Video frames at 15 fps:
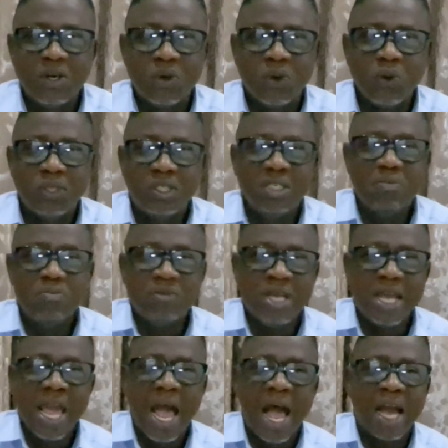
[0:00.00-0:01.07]

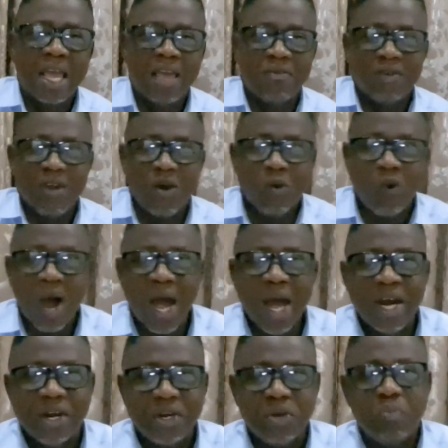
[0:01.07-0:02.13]
Rotimi
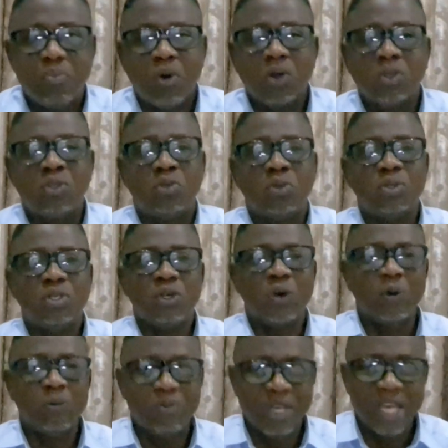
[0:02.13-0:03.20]
Akifenwa reports to the
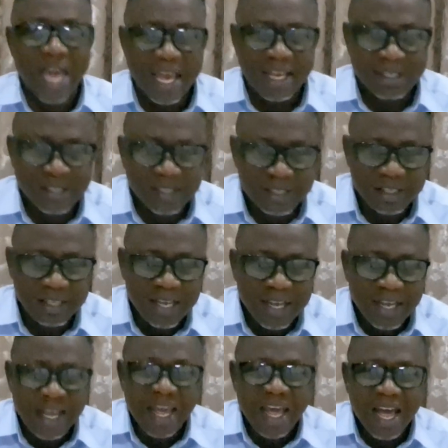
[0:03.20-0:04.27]
OBS.
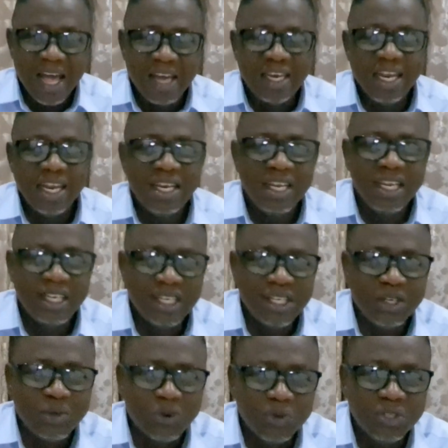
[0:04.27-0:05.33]

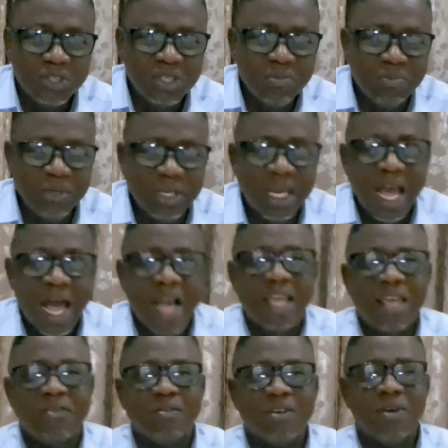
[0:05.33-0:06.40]
Adeniyi Rotimi
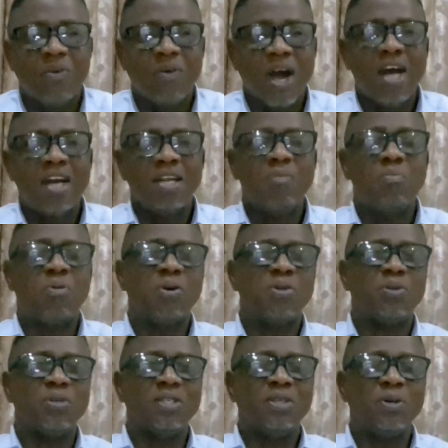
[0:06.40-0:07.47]
Akifenwa
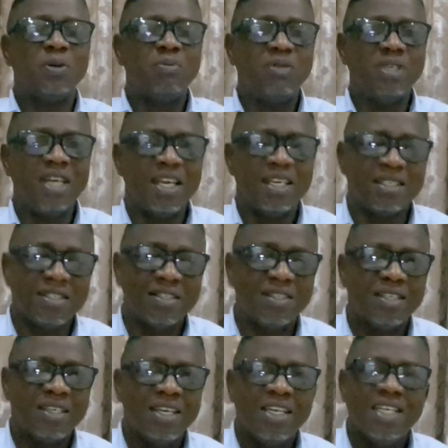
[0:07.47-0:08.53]
report to the
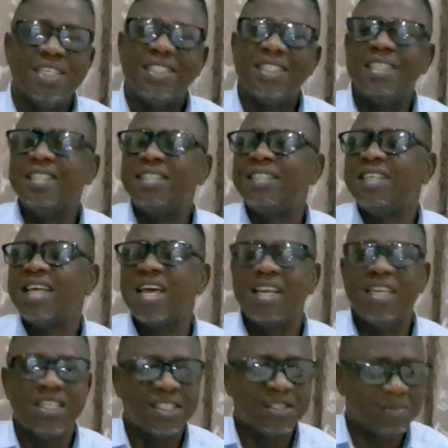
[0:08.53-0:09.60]
OBS.
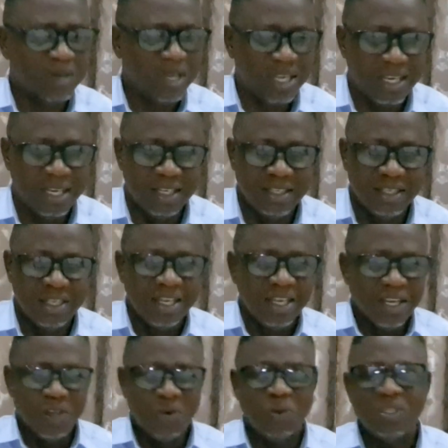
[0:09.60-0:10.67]
Sincerely speaking,
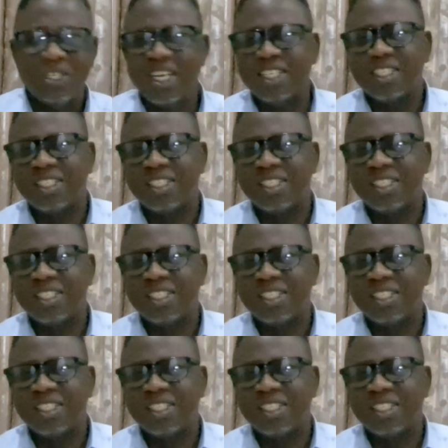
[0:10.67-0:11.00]
the